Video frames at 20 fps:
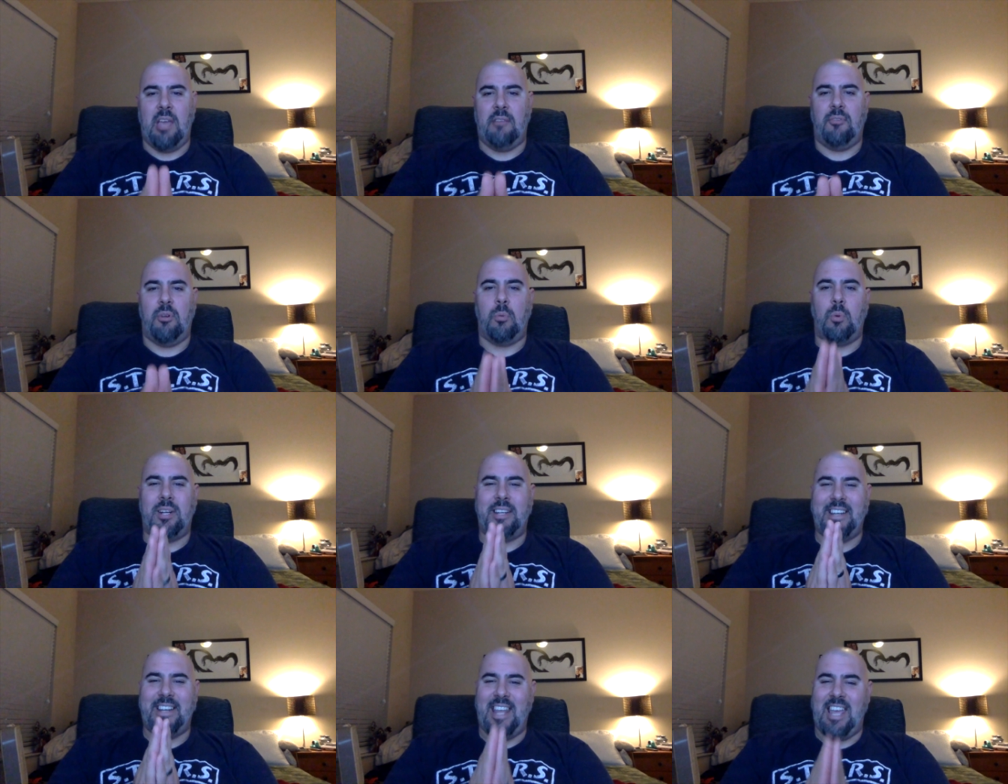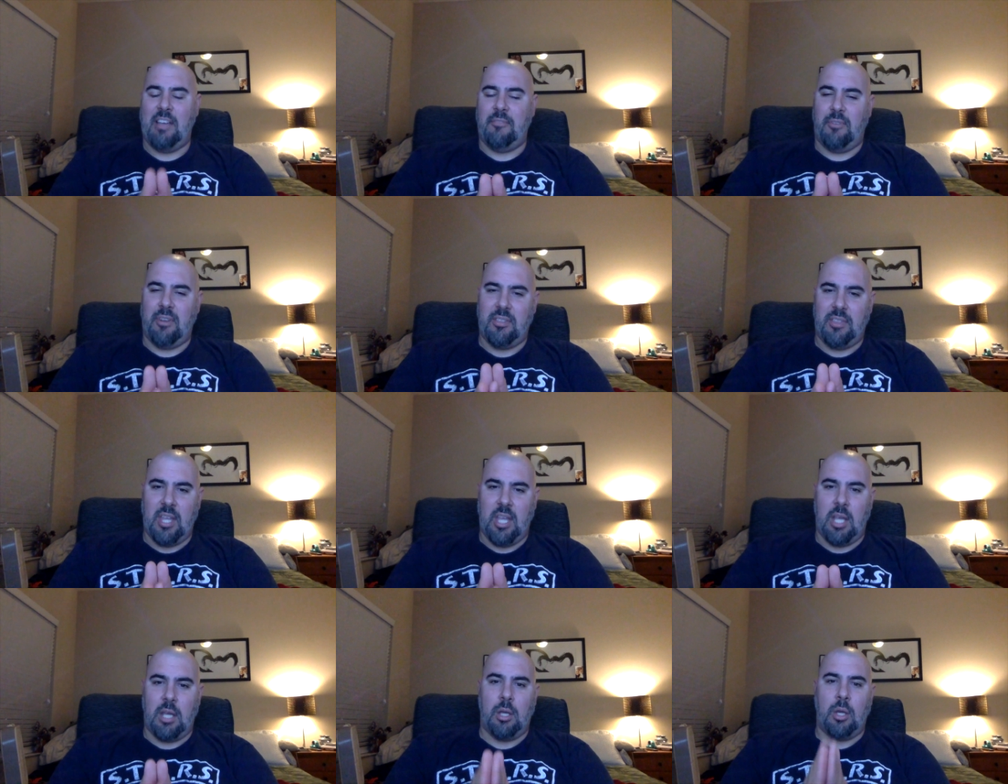everyone and
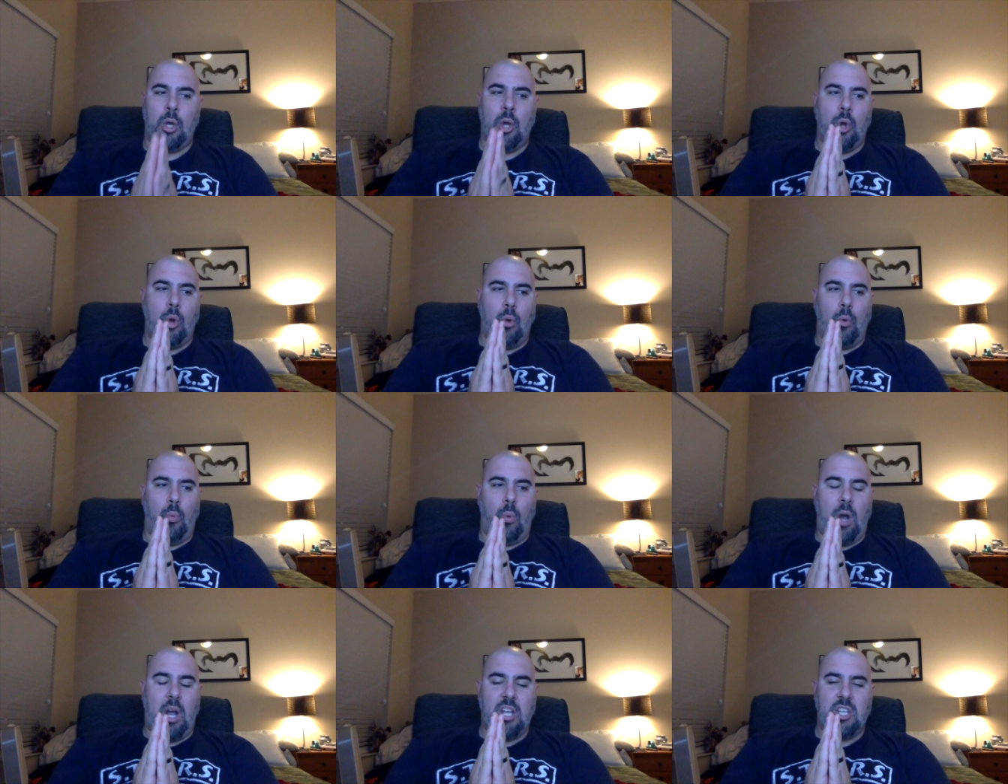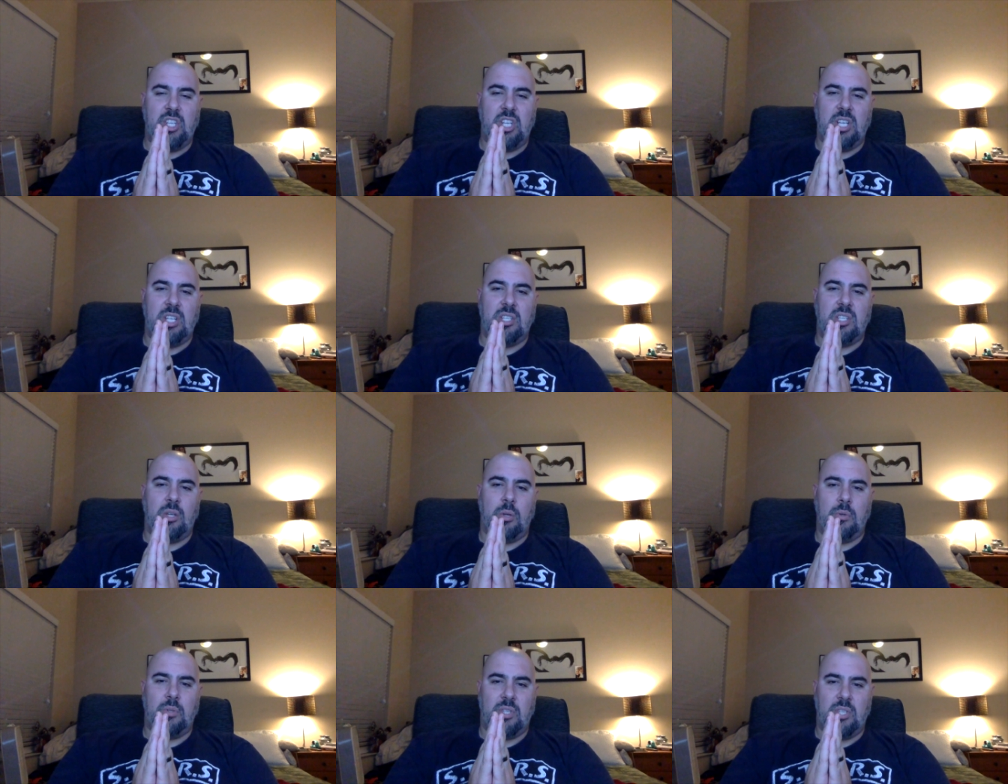everything, why she's
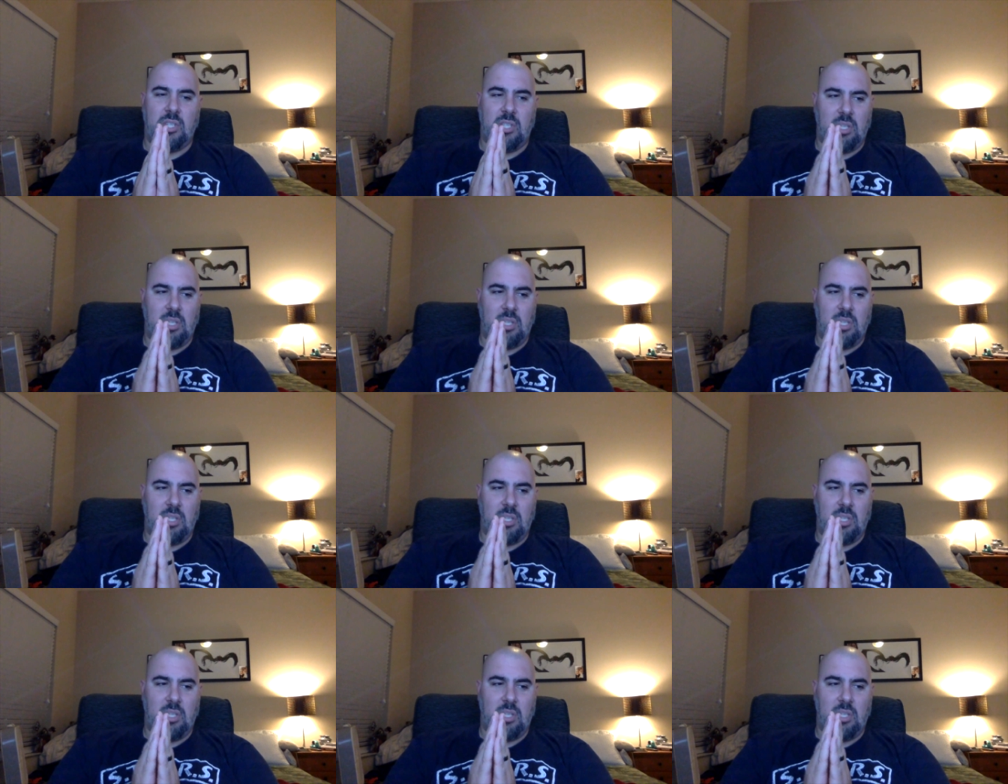so,